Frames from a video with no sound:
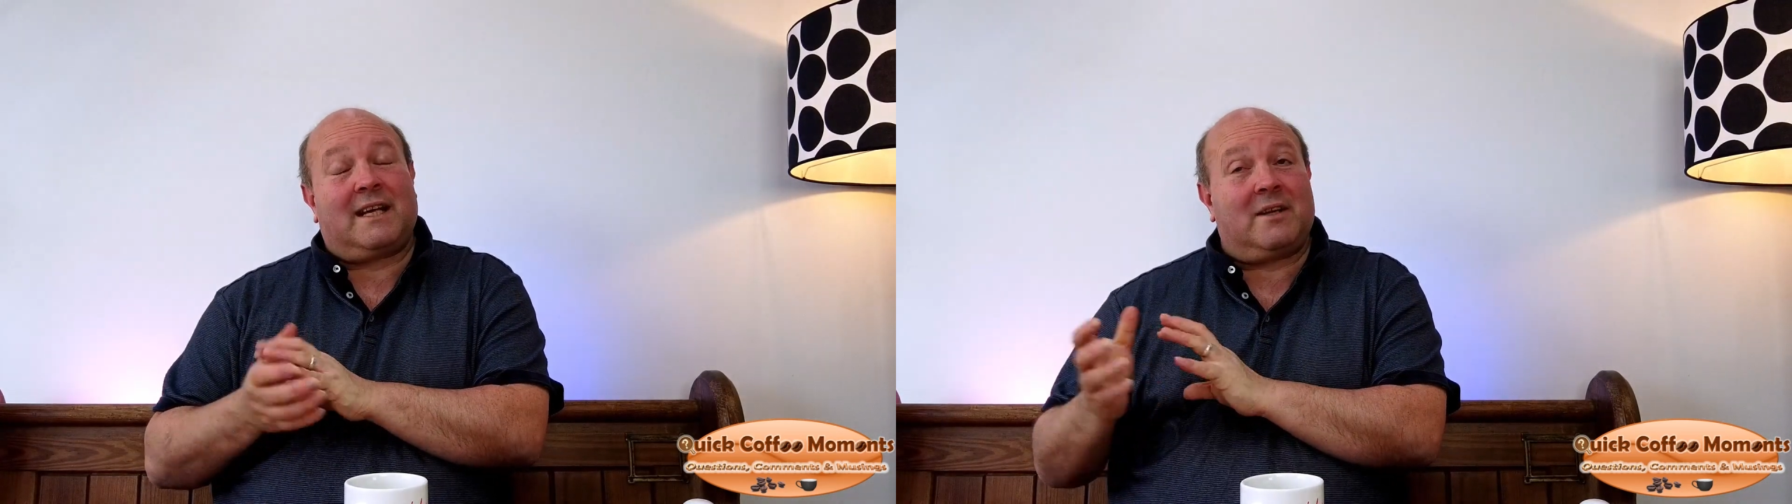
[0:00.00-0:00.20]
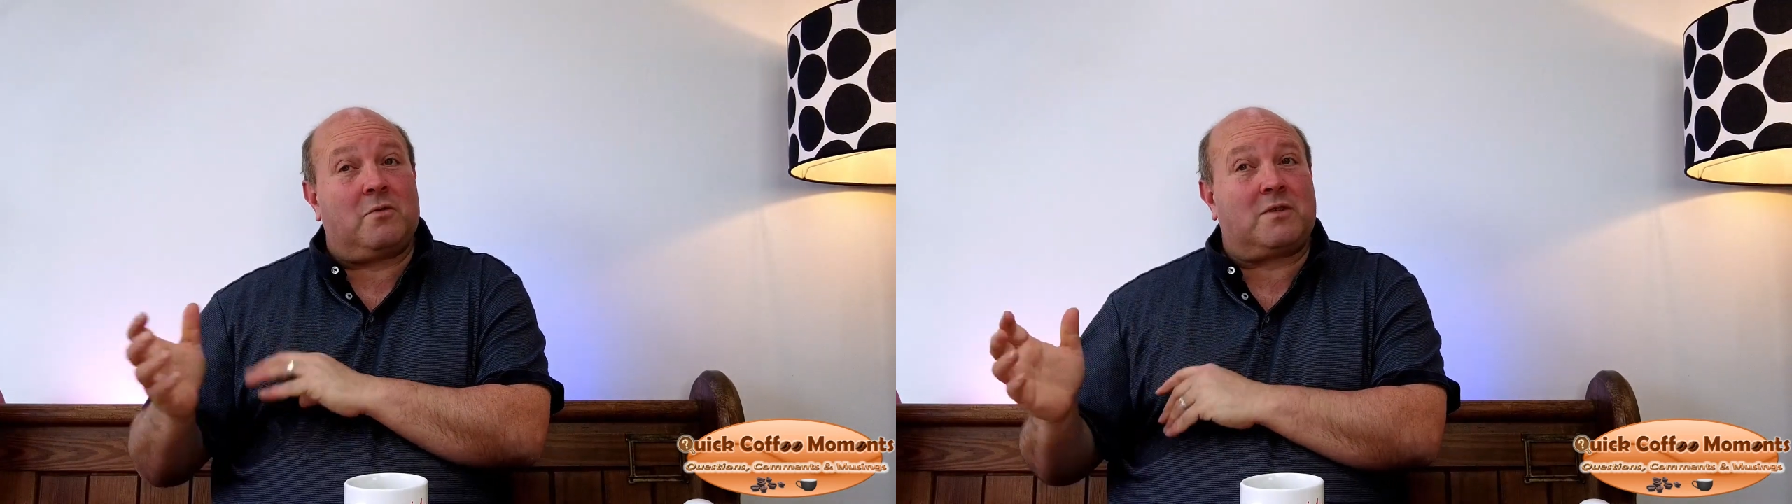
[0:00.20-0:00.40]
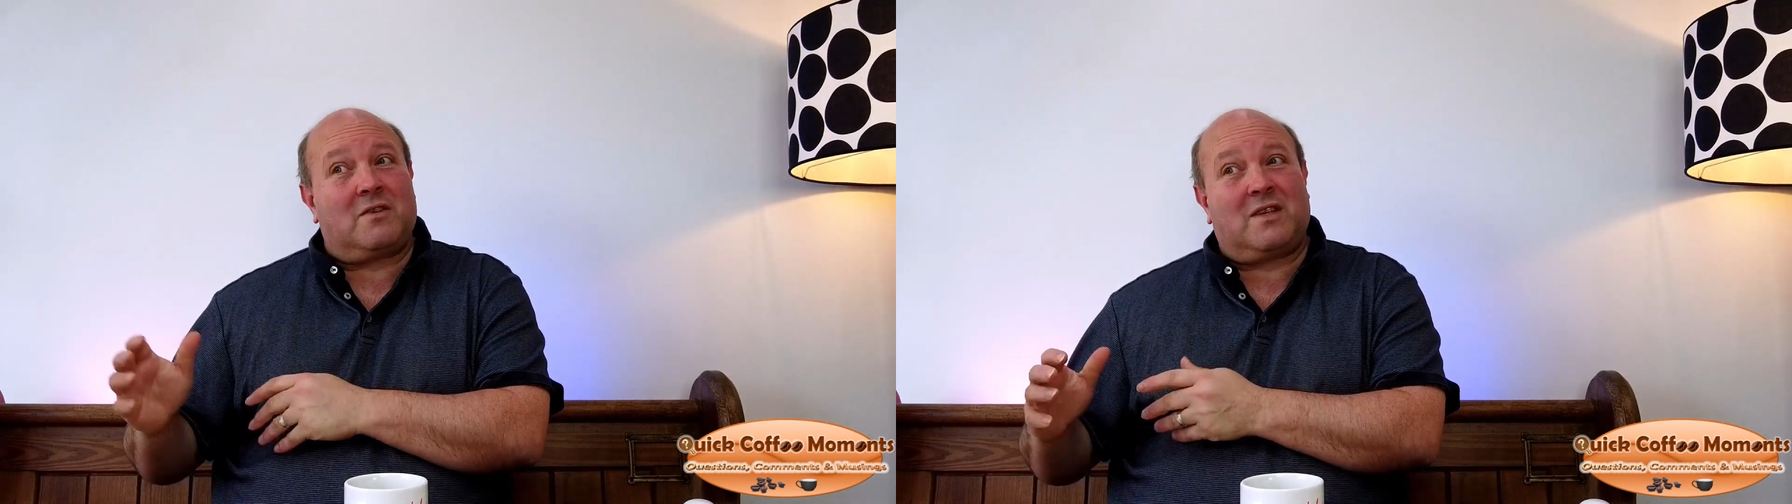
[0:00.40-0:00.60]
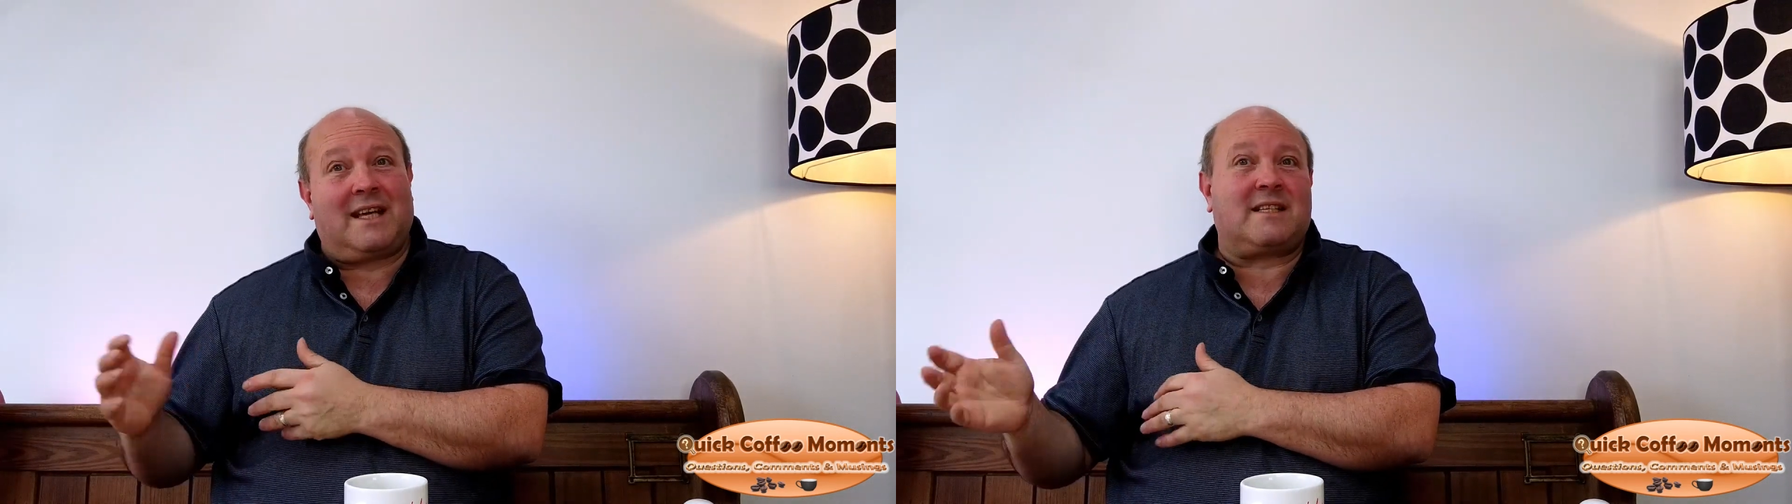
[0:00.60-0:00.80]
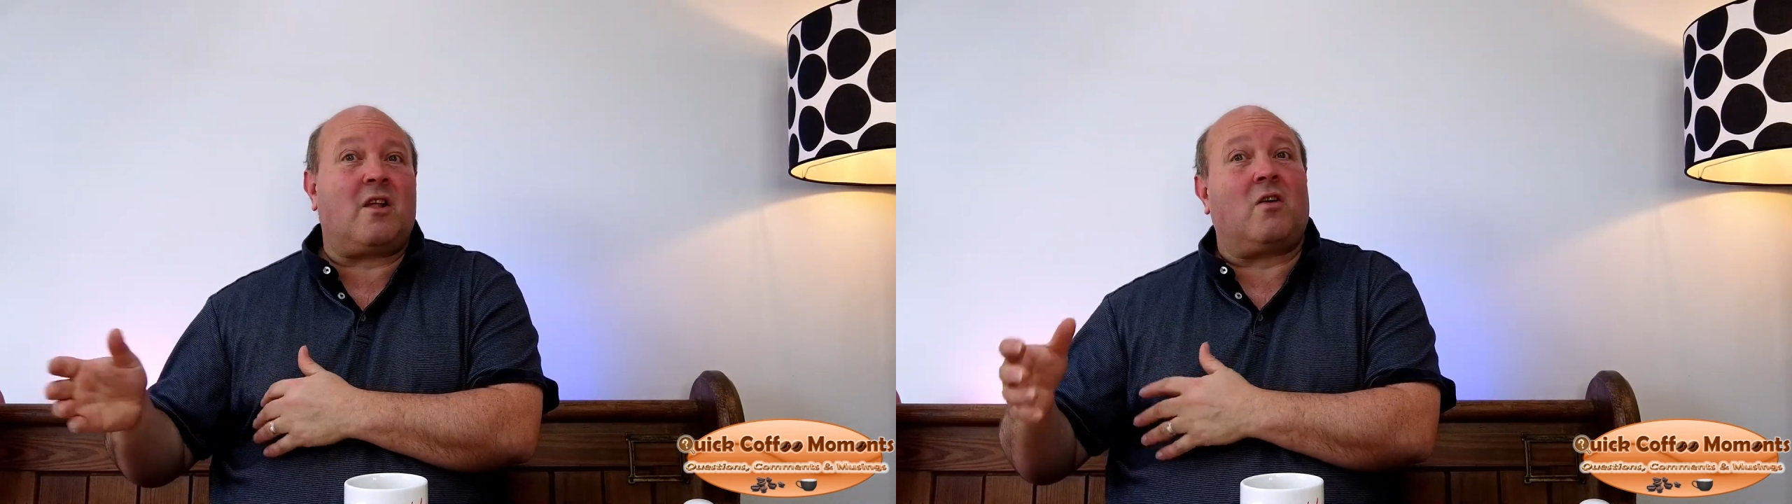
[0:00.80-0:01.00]
and it also
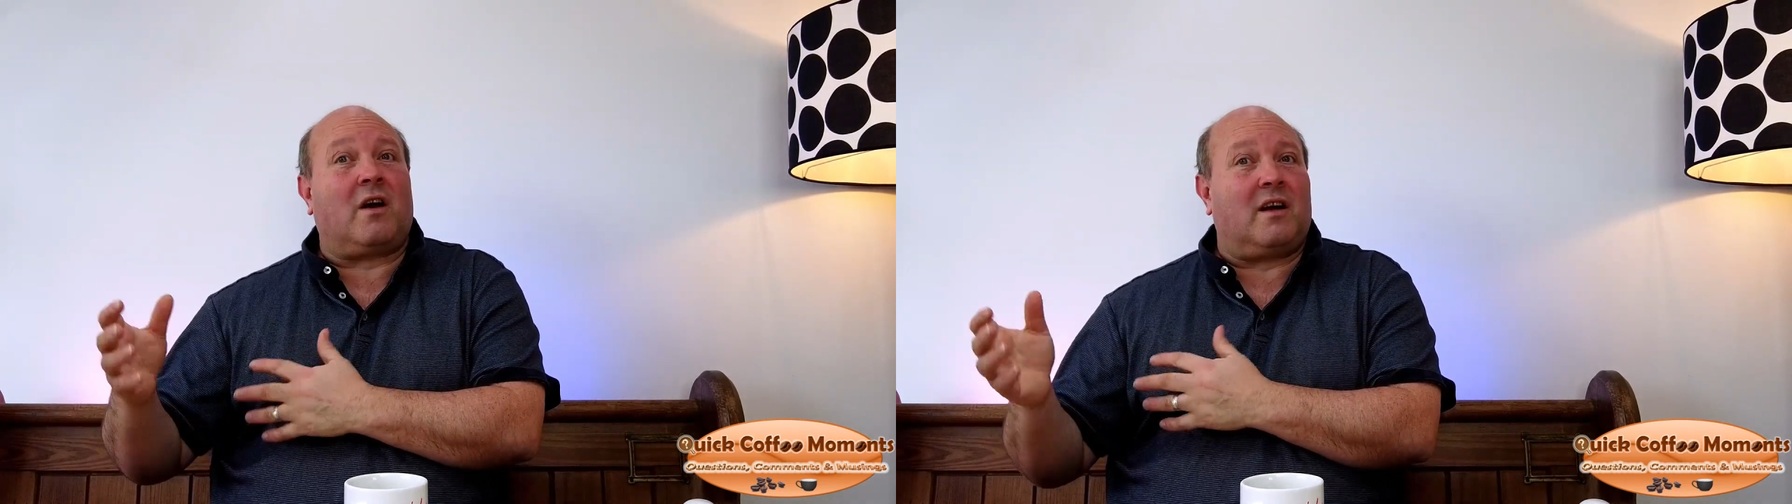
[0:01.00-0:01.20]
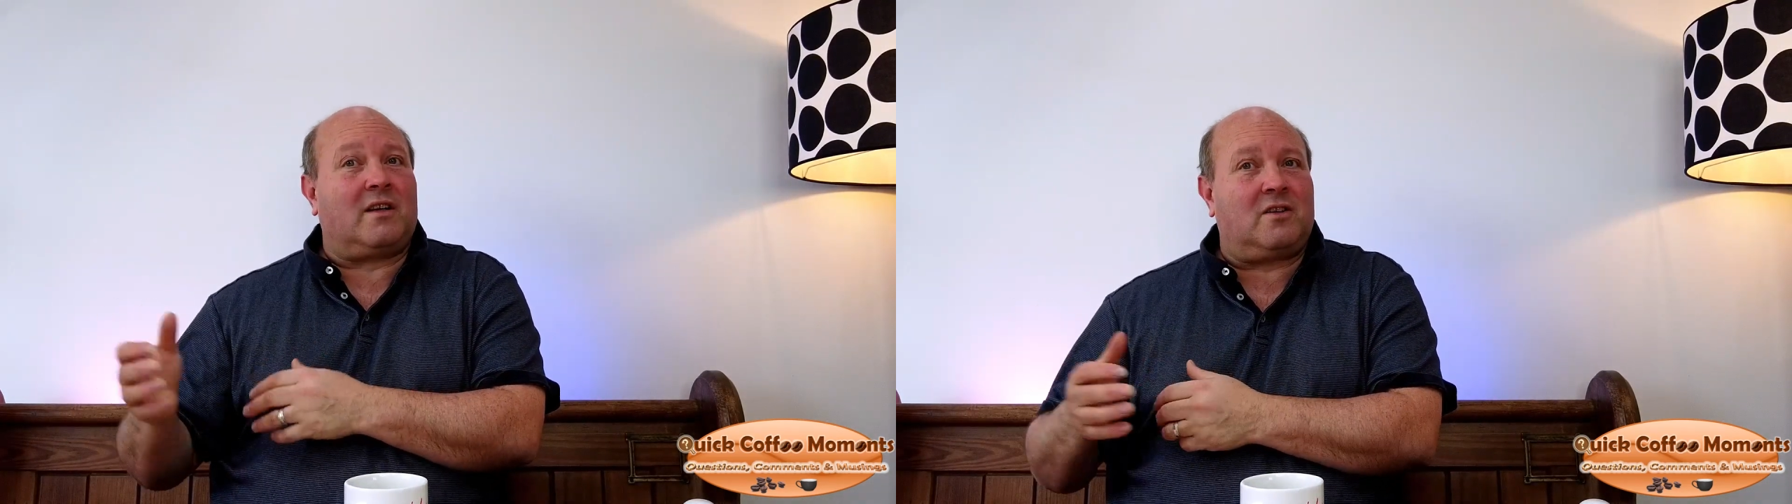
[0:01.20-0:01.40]
takes longer.